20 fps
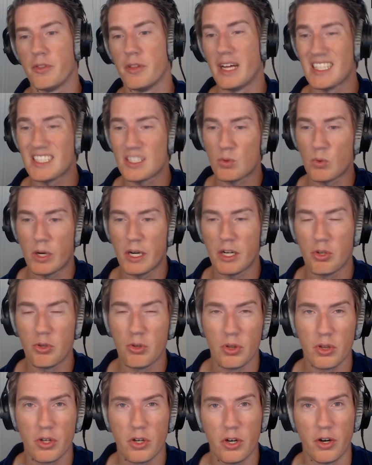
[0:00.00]
That's where
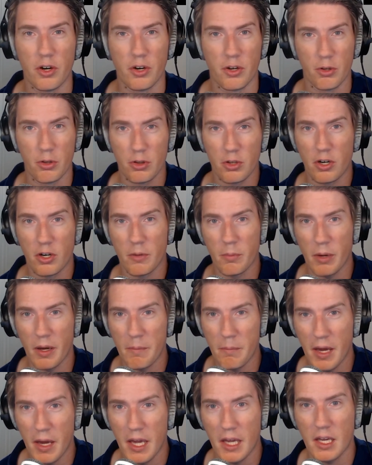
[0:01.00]
you learn. You learn by
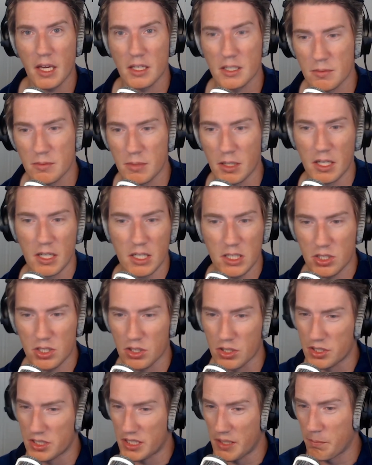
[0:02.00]
making some
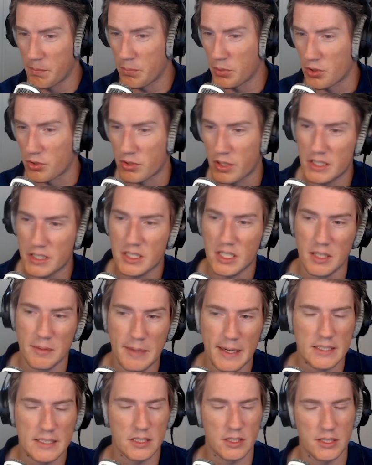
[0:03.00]
initial simple trade skill
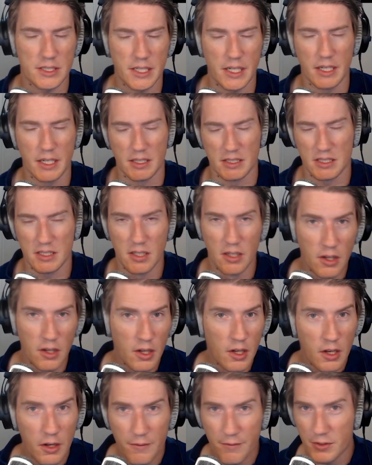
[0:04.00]
master settings
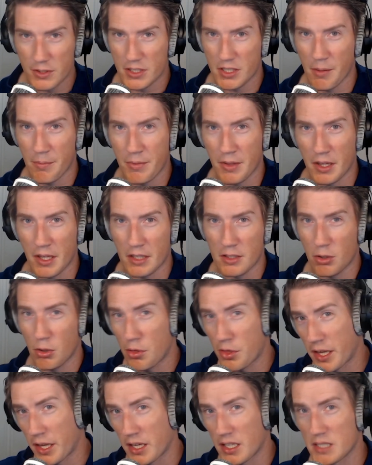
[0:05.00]
for something that you
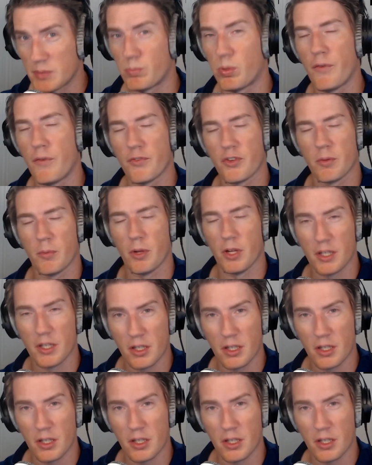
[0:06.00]
think is profitable.